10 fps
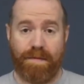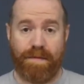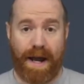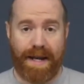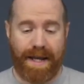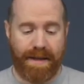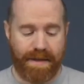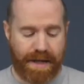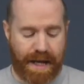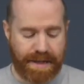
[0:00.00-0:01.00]
Friday
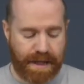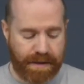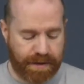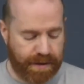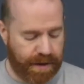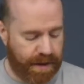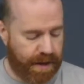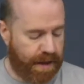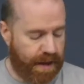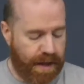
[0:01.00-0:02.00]
the 19th.
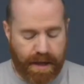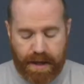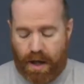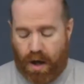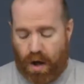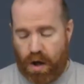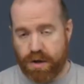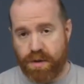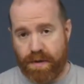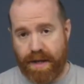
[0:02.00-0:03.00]

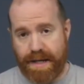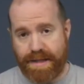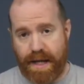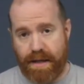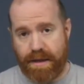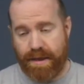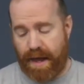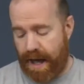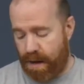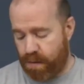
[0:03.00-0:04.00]
Also on the
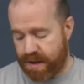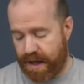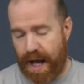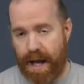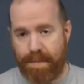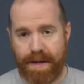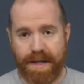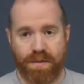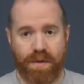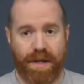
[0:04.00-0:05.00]
19th, what's going to happen
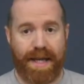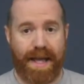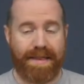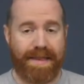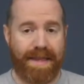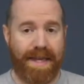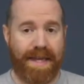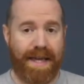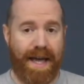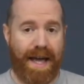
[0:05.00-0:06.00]
is we're going to get
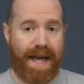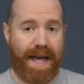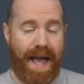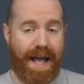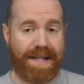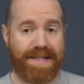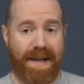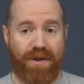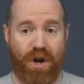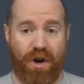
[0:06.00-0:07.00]
the
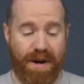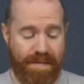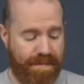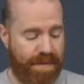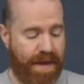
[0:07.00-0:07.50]
X7R.